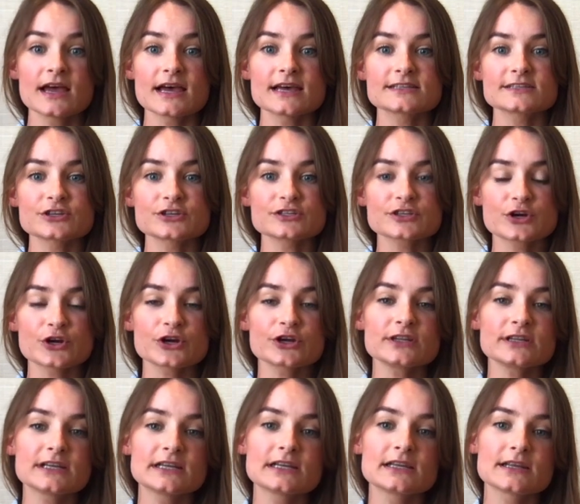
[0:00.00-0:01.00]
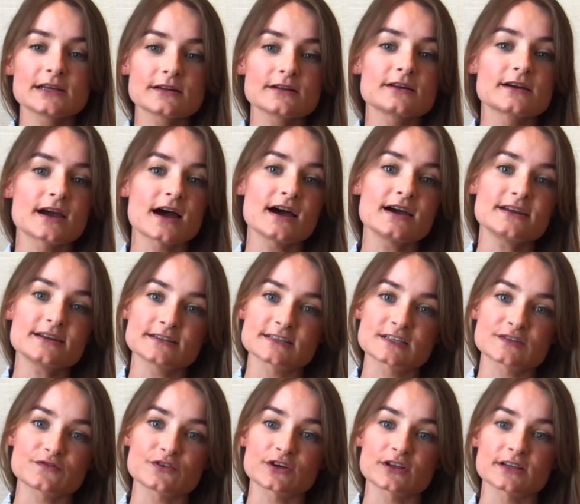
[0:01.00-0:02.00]
as there is currently little guidance
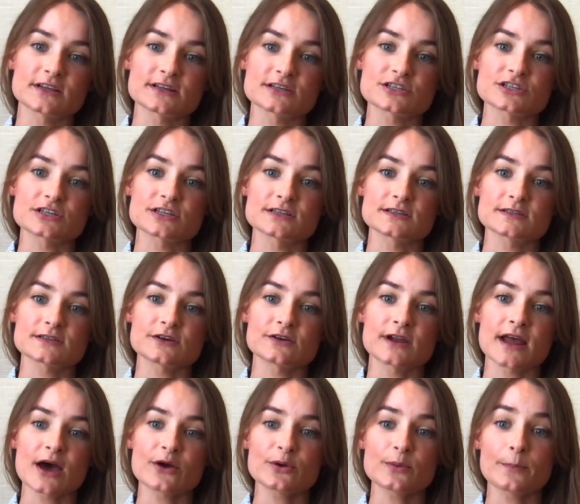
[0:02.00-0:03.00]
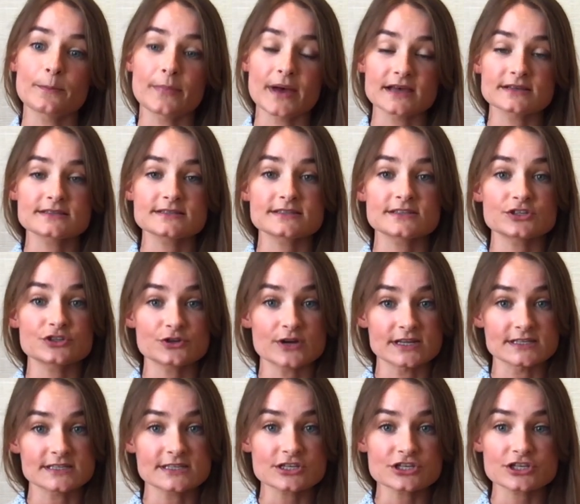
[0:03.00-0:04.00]
for clinicians on how to best
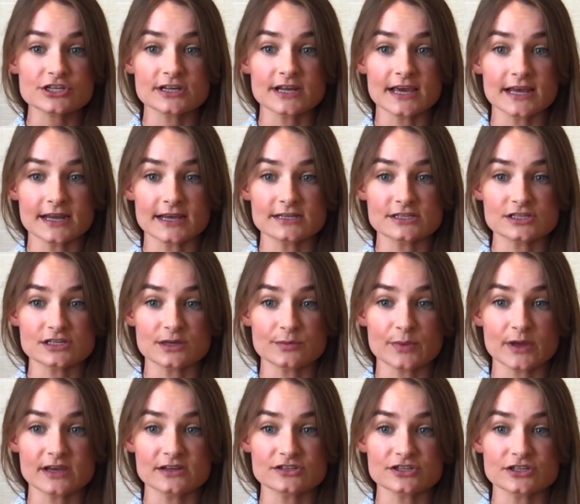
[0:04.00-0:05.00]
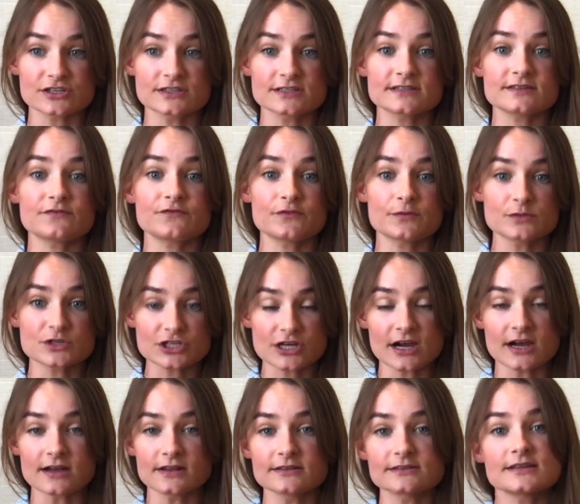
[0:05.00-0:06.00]
transition ADHD patients from
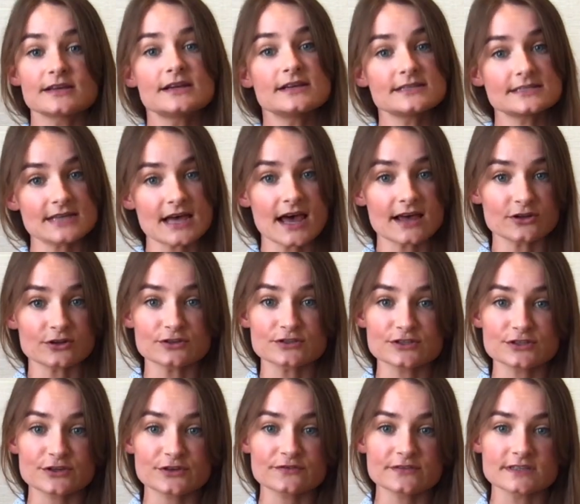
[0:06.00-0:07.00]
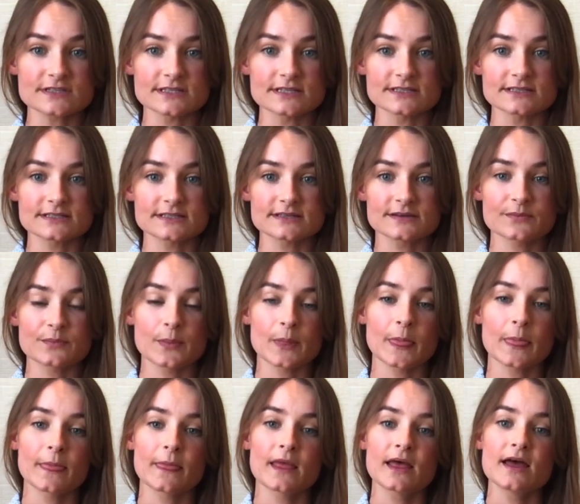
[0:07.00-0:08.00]
child to adult services.
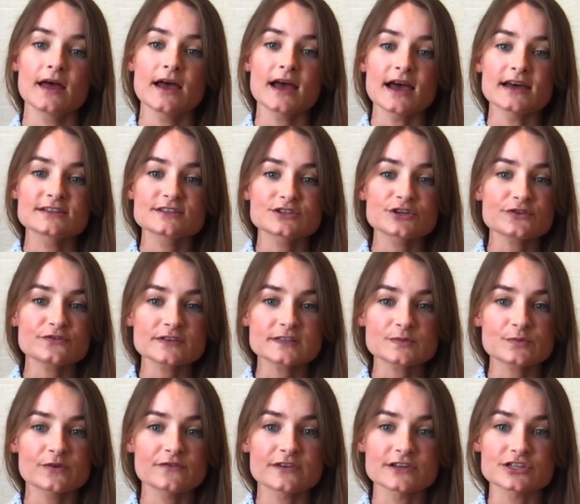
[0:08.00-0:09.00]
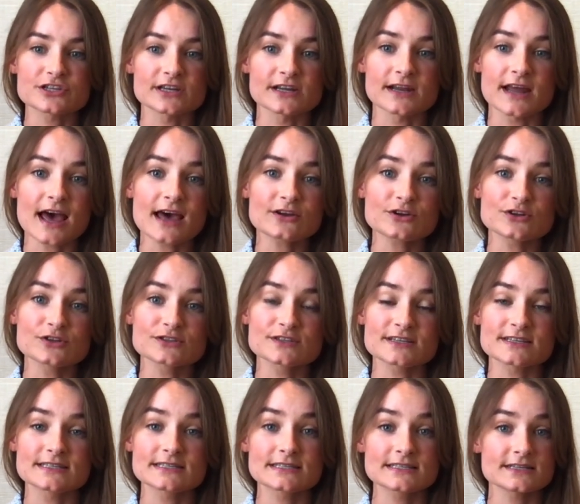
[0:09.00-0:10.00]
And service provision in adults
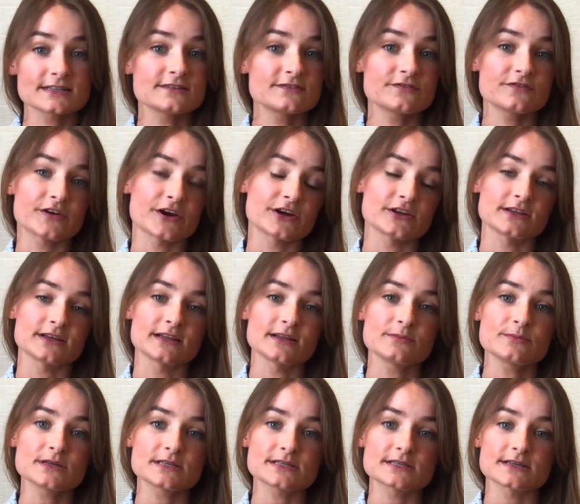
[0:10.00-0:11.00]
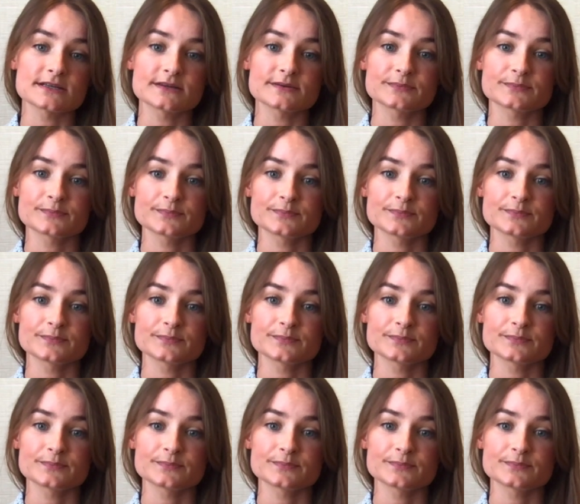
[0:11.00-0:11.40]
is still fairly limited.